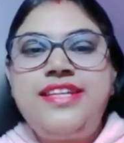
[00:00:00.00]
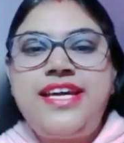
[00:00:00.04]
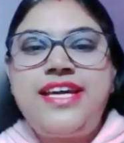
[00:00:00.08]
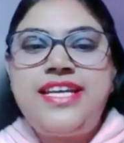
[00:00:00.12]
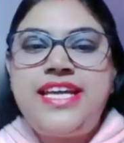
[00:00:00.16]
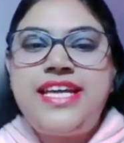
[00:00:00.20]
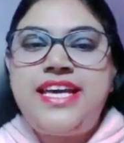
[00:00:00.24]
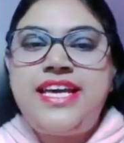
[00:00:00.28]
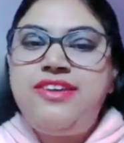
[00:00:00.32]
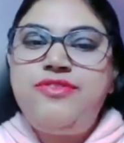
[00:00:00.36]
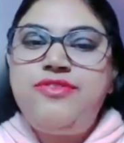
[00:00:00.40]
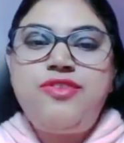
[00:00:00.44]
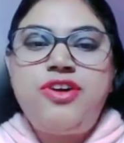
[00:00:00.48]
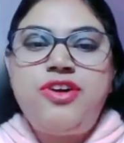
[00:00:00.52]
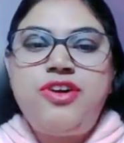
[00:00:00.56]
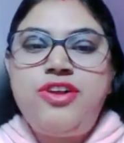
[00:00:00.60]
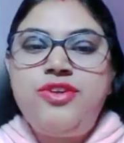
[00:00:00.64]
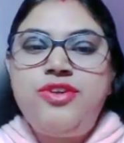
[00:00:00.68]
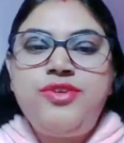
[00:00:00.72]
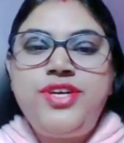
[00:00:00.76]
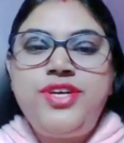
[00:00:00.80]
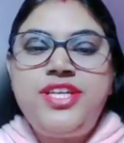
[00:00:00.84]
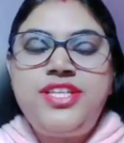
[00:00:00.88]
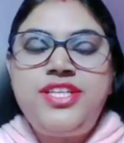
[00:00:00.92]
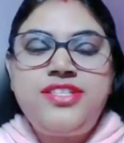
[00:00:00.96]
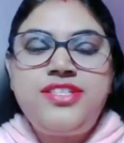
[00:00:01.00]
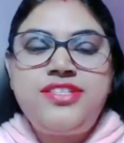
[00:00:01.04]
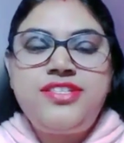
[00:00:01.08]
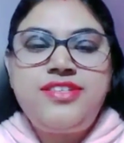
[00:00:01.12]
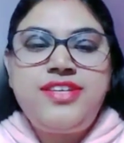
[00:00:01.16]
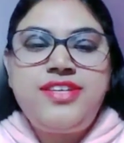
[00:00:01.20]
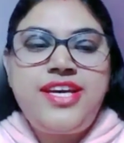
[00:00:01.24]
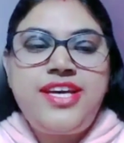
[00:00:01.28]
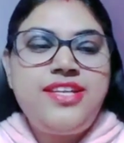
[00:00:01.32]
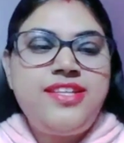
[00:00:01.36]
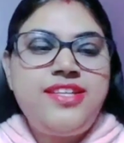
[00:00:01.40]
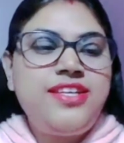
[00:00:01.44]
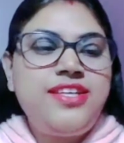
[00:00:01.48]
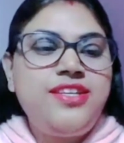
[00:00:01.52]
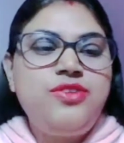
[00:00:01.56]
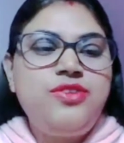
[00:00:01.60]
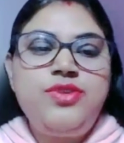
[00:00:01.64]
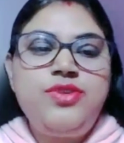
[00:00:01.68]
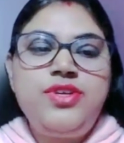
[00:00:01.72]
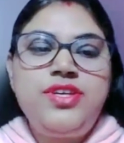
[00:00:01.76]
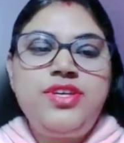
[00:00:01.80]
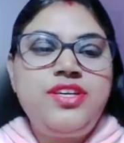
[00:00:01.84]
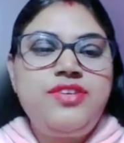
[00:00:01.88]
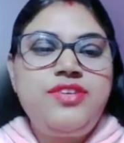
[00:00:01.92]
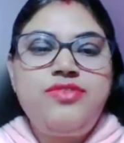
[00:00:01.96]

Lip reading: that I'll follow it and then doing it